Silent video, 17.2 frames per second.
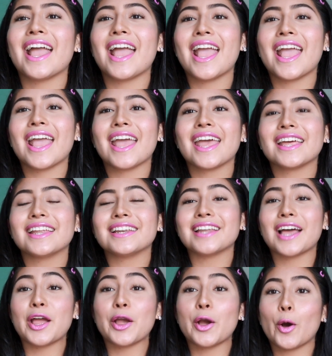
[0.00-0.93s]

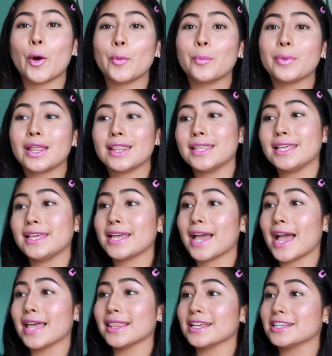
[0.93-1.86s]
And I hope
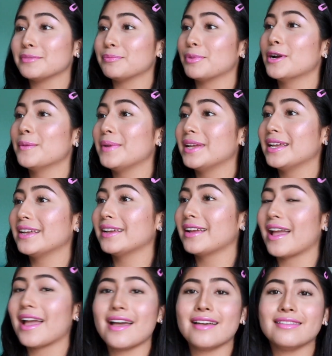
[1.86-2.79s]
the eyelash
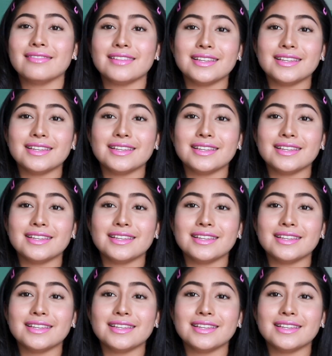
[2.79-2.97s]
perming and